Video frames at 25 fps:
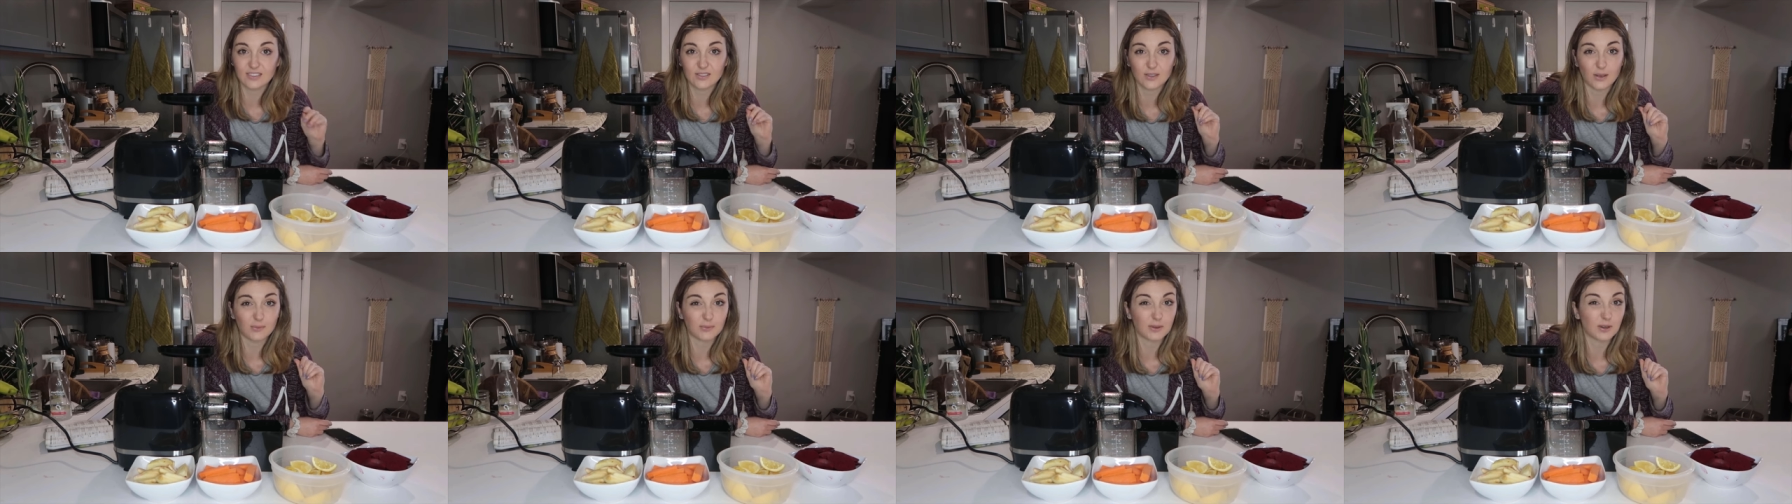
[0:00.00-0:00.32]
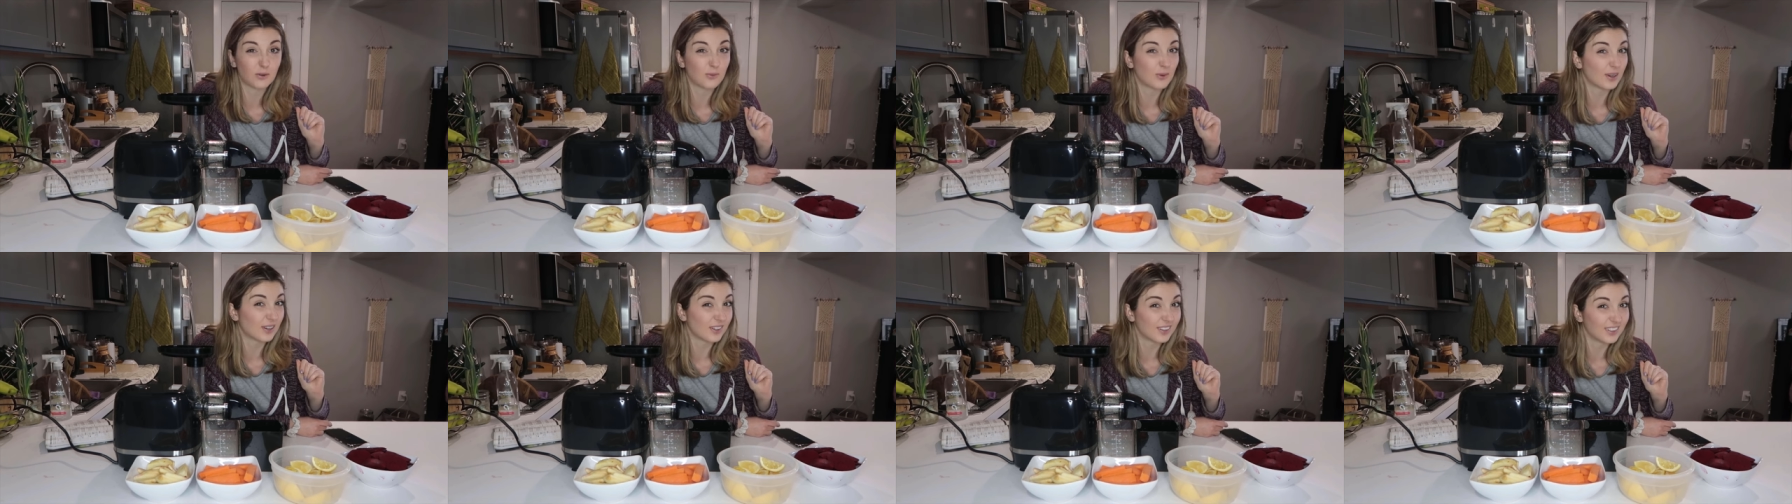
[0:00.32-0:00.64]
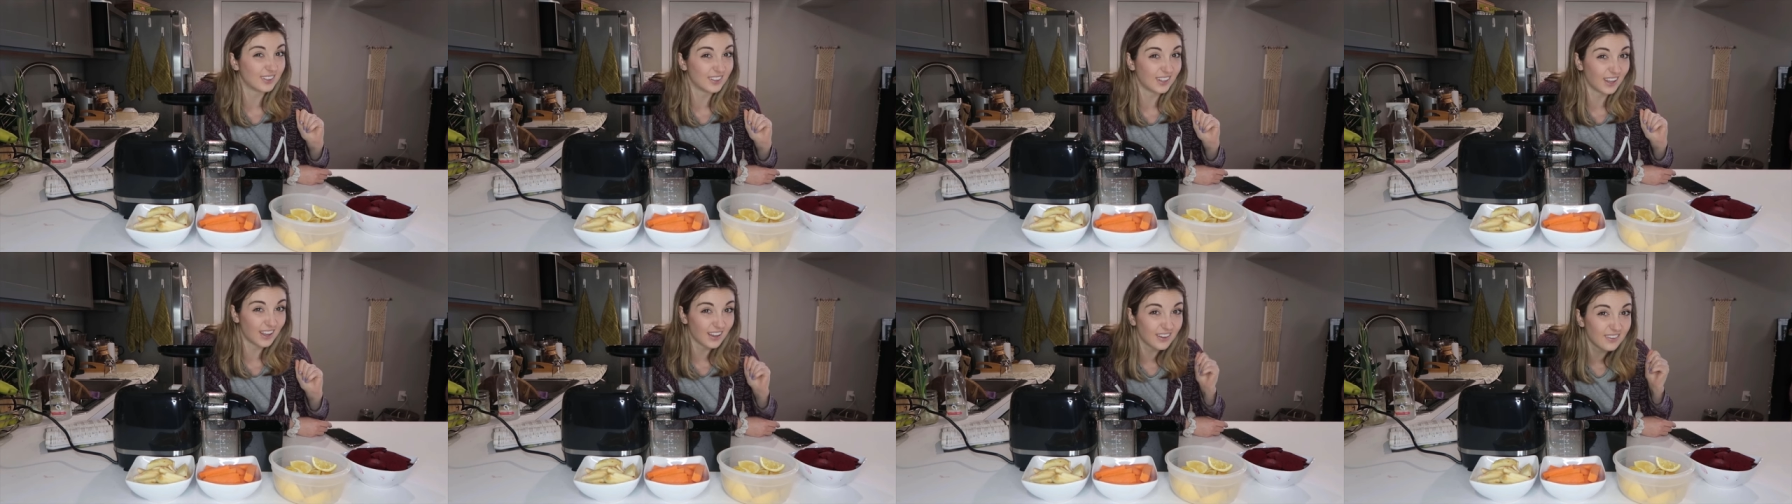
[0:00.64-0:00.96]
so I'm gonna wear
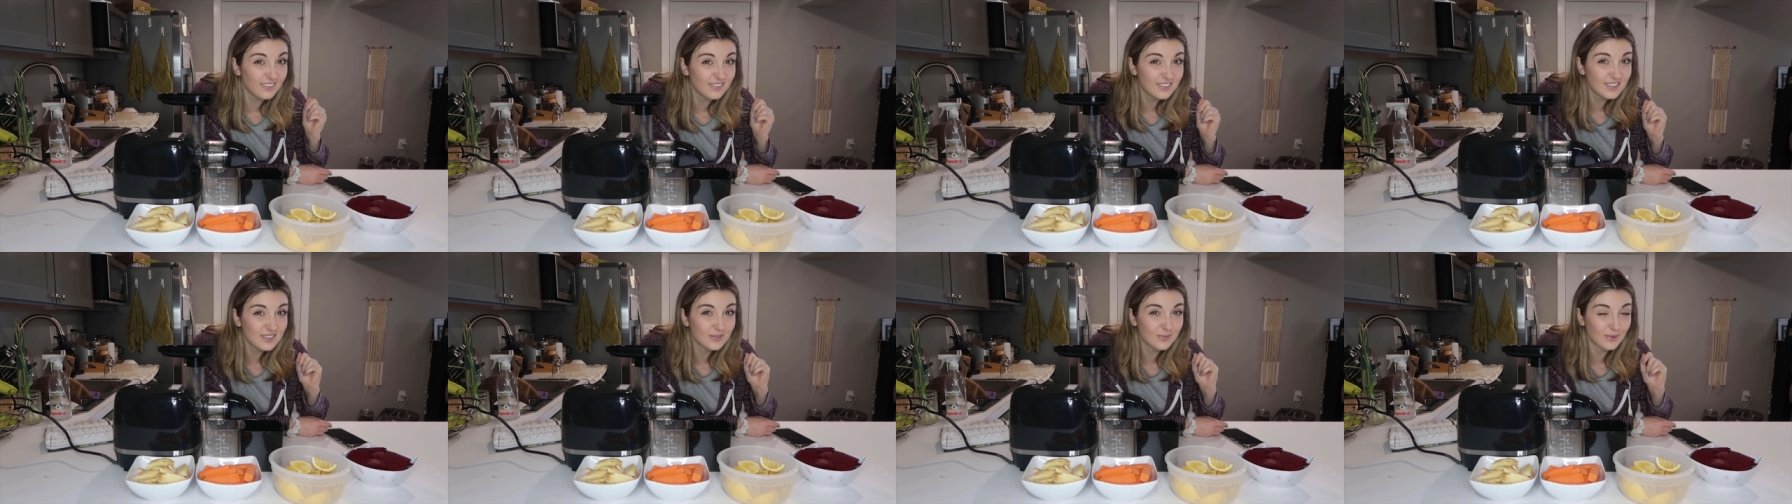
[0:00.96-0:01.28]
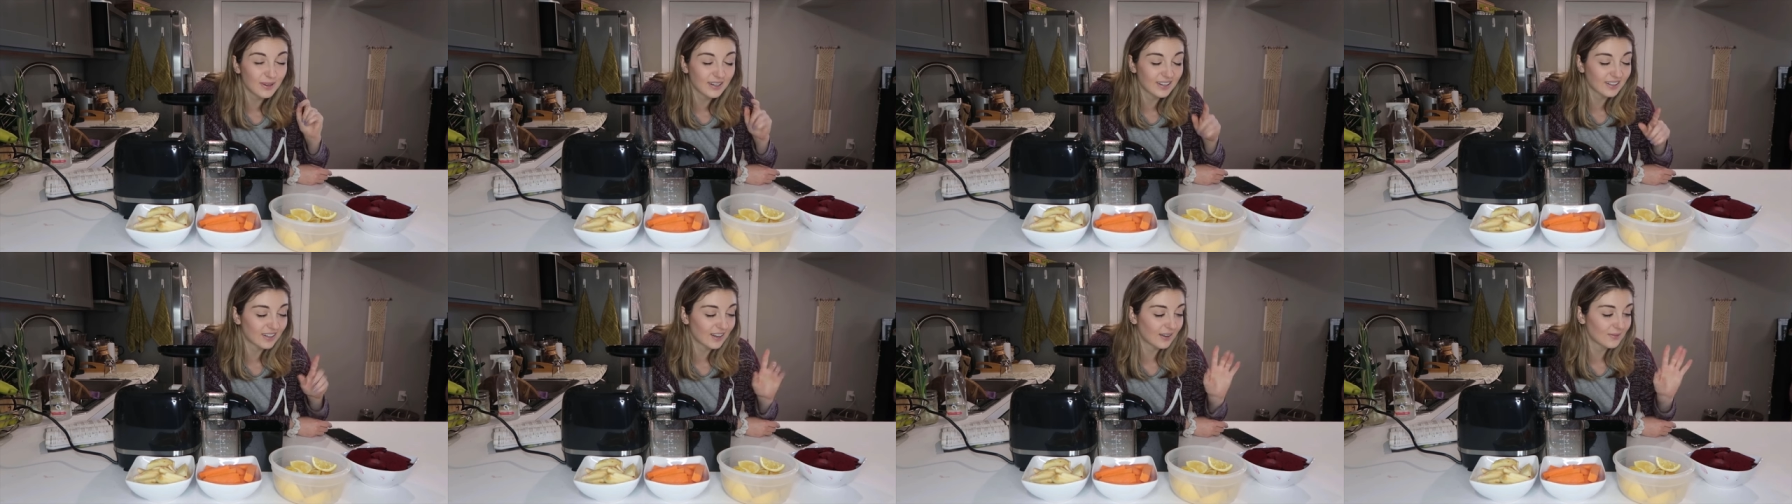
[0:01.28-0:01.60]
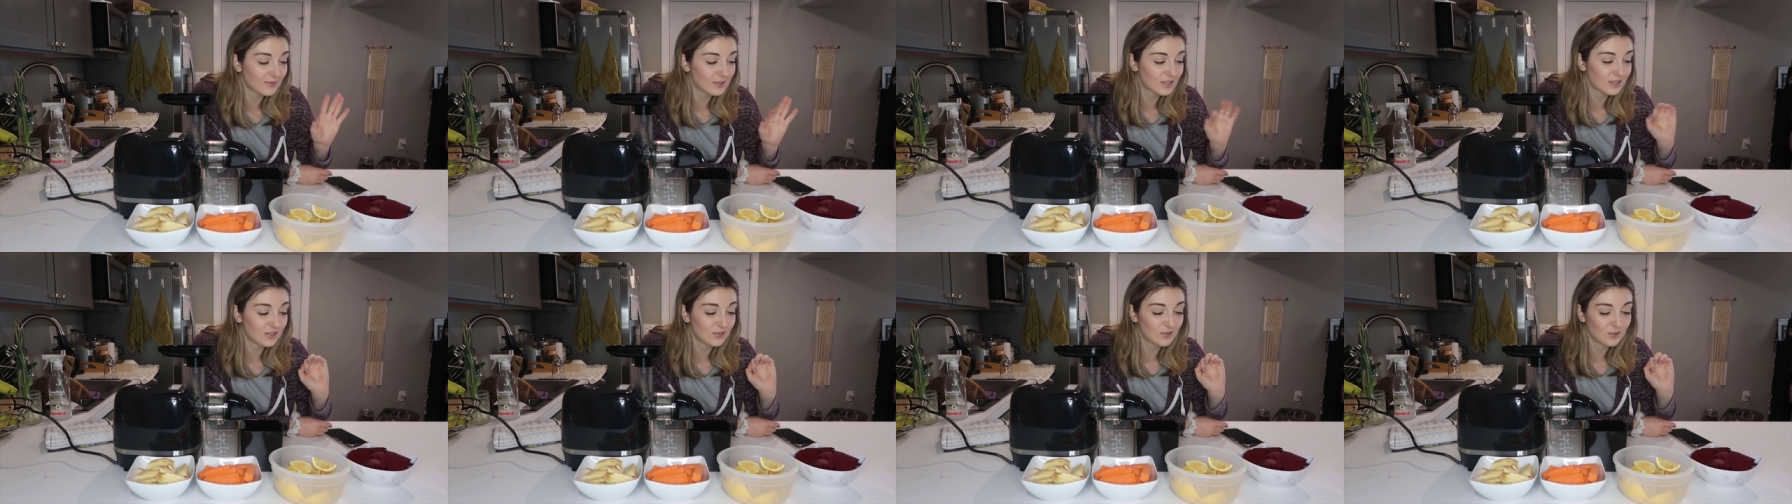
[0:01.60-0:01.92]
gloves when it
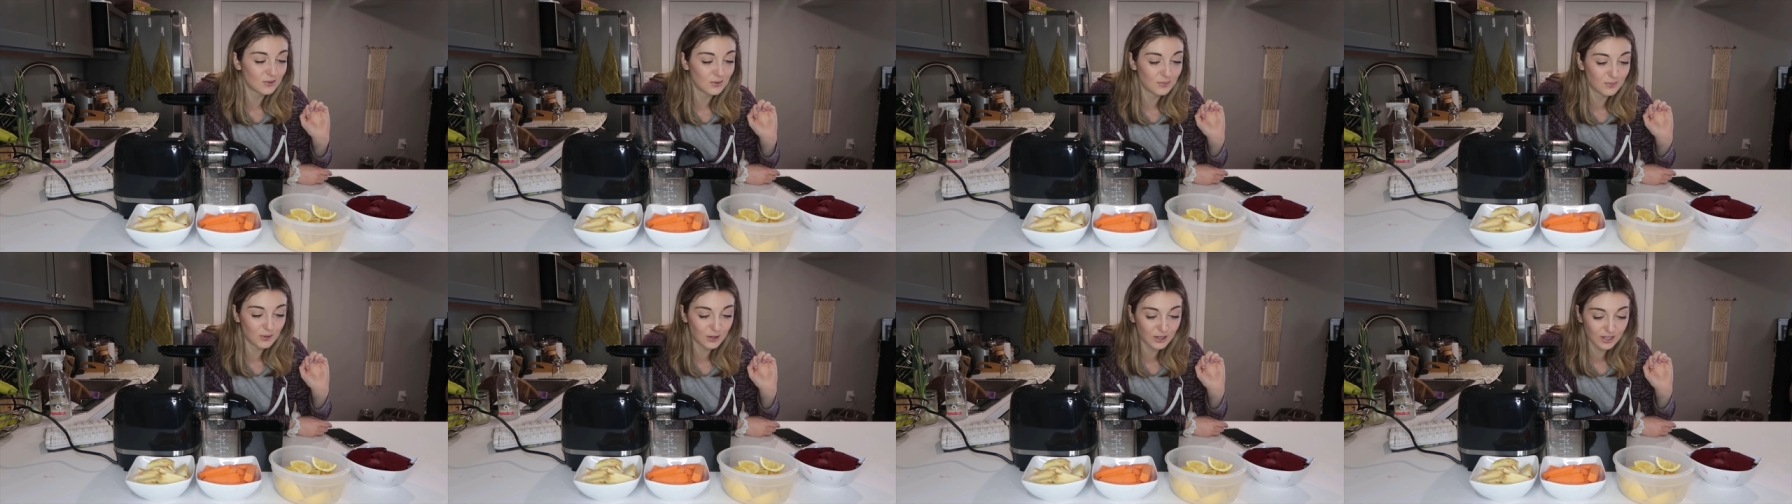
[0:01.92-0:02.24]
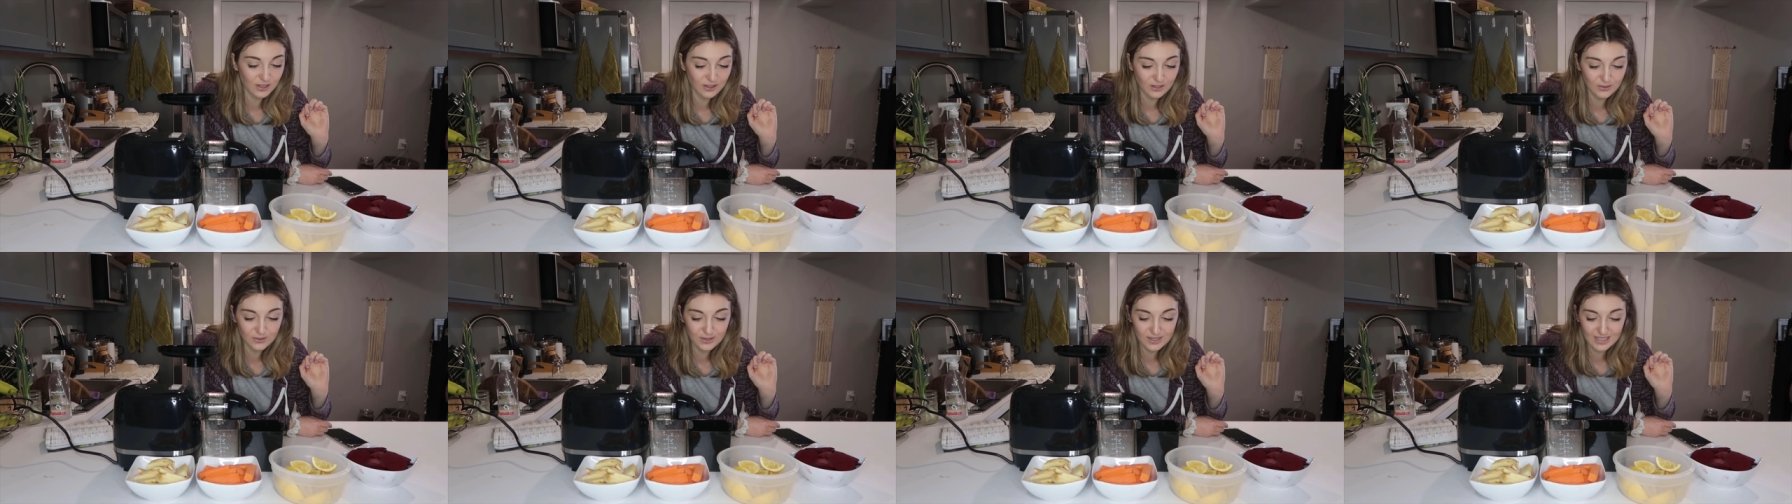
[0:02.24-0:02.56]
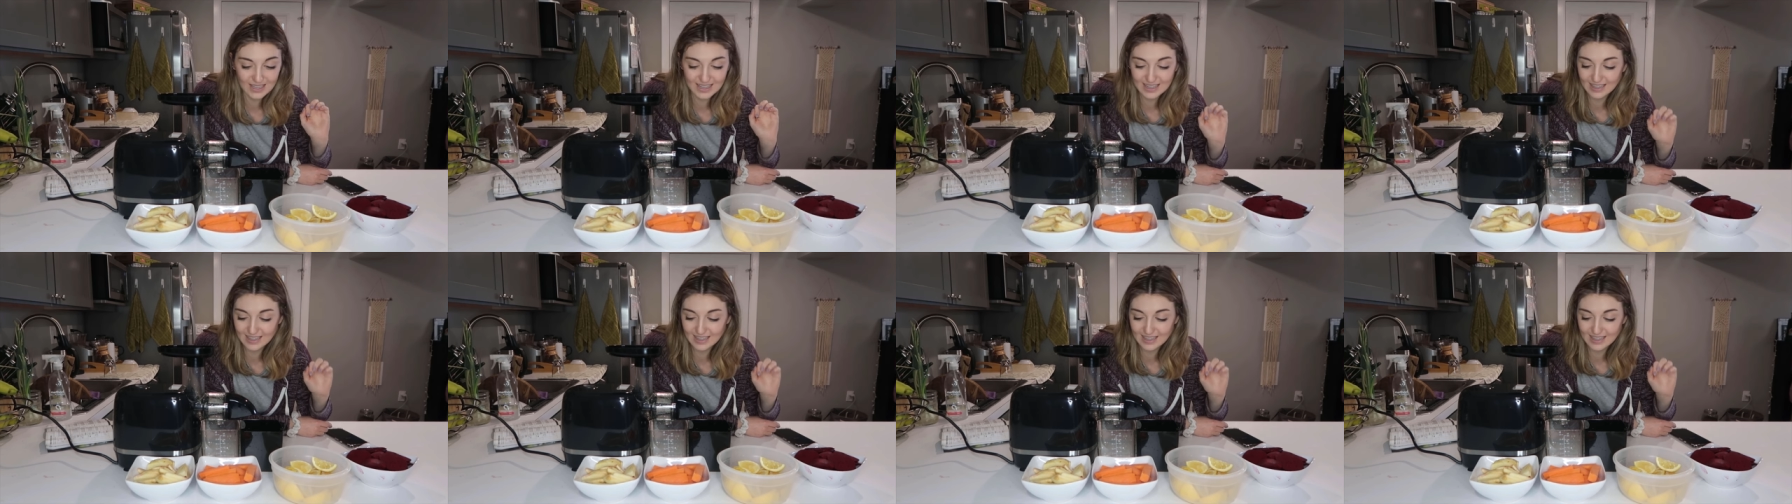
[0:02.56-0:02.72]
comes to putting those